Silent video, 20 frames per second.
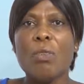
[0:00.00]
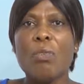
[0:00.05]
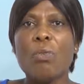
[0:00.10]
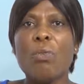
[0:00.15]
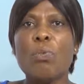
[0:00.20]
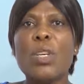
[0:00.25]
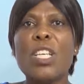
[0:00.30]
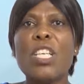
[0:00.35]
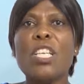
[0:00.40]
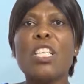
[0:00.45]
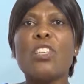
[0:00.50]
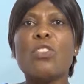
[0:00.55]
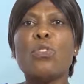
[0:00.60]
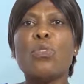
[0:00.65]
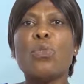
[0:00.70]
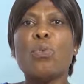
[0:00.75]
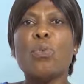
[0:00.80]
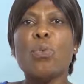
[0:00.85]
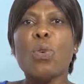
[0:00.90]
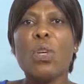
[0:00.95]
We need
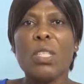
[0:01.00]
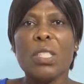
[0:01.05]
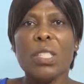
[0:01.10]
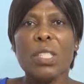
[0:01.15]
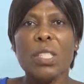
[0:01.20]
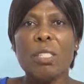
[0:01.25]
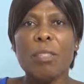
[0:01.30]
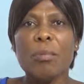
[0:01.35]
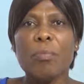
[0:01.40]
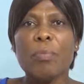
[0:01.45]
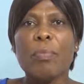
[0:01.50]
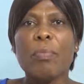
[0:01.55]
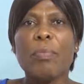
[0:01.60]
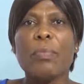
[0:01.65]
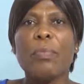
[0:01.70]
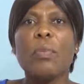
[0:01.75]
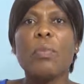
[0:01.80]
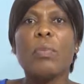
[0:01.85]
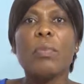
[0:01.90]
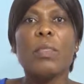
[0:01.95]
to what?
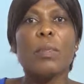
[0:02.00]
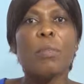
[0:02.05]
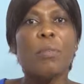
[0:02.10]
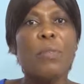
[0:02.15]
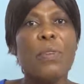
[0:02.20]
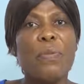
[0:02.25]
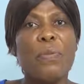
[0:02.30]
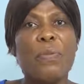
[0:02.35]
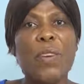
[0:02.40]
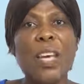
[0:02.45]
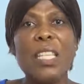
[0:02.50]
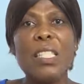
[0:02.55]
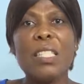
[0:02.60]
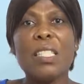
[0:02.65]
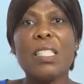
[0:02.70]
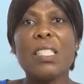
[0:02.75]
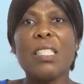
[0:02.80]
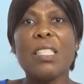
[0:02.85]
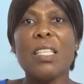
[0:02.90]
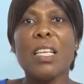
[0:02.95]

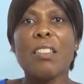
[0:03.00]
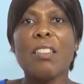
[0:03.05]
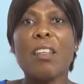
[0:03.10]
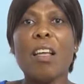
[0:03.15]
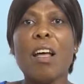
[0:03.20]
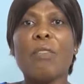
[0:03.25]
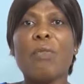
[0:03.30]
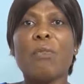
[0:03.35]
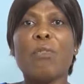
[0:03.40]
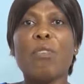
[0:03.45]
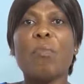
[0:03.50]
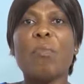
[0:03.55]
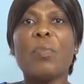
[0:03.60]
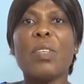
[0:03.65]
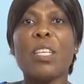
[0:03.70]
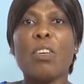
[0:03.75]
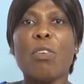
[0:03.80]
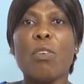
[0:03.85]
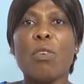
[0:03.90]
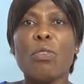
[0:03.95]
Prevent the child from
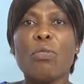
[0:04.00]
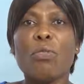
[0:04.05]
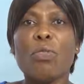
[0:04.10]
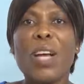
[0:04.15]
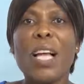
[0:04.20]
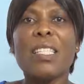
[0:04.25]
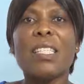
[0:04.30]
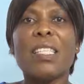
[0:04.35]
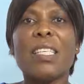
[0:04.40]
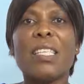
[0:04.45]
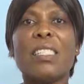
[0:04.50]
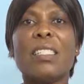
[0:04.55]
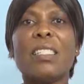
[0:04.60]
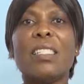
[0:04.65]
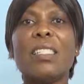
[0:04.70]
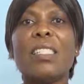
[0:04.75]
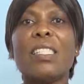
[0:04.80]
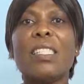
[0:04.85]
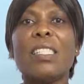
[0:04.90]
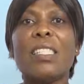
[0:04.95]
contracting
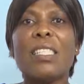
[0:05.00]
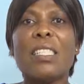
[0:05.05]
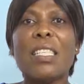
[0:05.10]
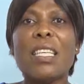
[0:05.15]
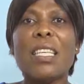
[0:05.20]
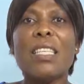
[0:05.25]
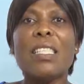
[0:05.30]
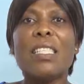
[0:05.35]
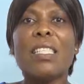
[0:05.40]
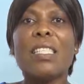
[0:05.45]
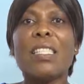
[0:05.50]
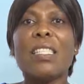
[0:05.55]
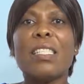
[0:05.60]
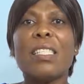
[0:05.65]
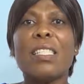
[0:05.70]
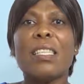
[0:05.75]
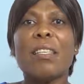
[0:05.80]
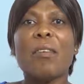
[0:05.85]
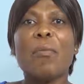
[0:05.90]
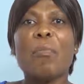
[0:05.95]
these
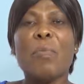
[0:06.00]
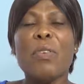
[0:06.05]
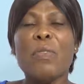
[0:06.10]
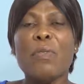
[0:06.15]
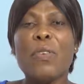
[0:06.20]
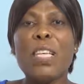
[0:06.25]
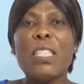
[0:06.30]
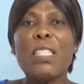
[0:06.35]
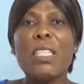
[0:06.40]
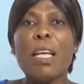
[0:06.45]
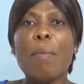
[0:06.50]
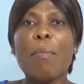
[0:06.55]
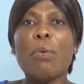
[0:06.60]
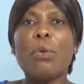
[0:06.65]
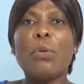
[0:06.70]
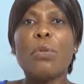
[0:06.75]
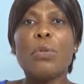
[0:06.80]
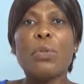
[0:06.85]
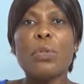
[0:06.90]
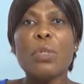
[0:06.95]

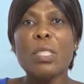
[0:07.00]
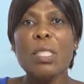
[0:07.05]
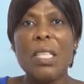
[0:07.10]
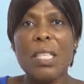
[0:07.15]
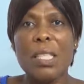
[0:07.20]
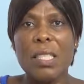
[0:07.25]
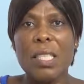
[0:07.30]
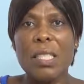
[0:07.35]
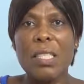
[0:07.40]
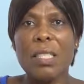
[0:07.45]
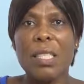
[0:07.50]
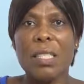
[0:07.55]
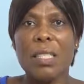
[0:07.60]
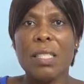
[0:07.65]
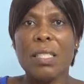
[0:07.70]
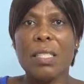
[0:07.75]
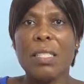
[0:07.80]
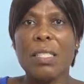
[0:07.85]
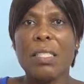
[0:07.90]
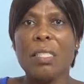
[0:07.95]
preventable diseases.
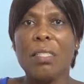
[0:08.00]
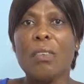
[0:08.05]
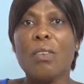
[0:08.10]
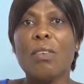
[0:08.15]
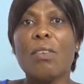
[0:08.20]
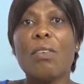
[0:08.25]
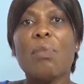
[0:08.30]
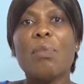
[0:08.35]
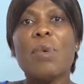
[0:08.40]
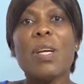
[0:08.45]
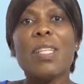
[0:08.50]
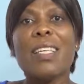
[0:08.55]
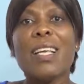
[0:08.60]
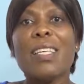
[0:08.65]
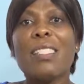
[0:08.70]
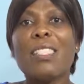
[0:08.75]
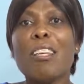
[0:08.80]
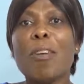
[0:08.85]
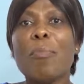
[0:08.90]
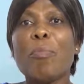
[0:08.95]
What are
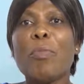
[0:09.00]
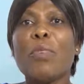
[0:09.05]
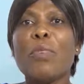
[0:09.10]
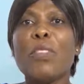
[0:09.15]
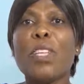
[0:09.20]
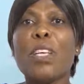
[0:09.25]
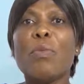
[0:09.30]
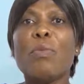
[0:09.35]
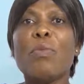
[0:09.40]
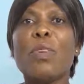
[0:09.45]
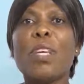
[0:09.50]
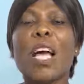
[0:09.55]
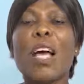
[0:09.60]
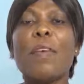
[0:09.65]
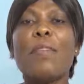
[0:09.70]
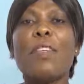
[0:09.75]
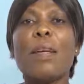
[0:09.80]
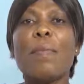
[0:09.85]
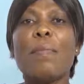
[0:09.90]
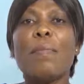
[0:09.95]
some of them? We
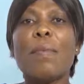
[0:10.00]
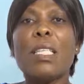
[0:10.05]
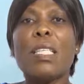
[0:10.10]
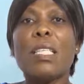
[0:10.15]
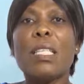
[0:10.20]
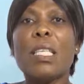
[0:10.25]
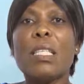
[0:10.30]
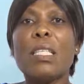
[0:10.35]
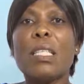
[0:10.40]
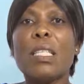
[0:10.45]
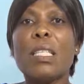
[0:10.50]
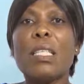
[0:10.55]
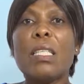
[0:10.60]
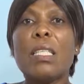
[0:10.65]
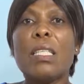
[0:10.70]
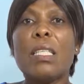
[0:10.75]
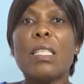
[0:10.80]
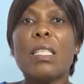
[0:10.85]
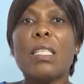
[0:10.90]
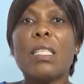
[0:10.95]
have the BCG
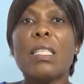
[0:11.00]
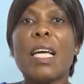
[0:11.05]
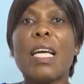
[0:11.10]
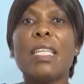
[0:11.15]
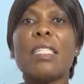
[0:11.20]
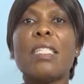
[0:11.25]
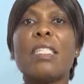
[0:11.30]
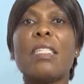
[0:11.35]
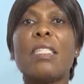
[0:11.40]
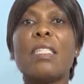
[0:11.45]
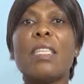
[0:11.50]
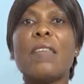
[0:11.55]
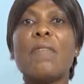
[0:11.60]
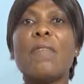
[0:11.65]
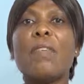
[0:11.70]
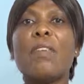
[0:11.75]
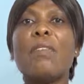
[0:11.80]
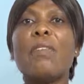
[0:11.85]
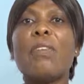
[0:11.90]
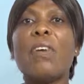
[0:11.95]
that is
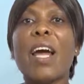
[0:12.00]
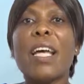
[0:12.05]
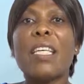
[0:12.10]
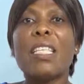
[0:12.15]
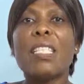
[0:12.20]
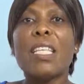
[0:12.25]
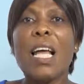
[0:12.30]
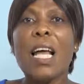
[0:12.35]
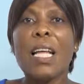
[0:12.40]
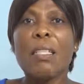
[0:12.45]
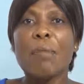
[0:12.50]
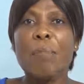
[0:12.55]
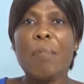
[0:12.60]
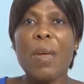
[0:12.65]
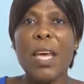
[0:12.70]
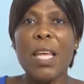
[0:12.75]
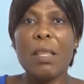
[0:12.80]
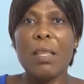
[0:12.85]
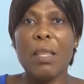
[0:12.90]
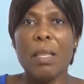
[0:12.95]
given right at
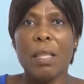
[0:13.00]
birth,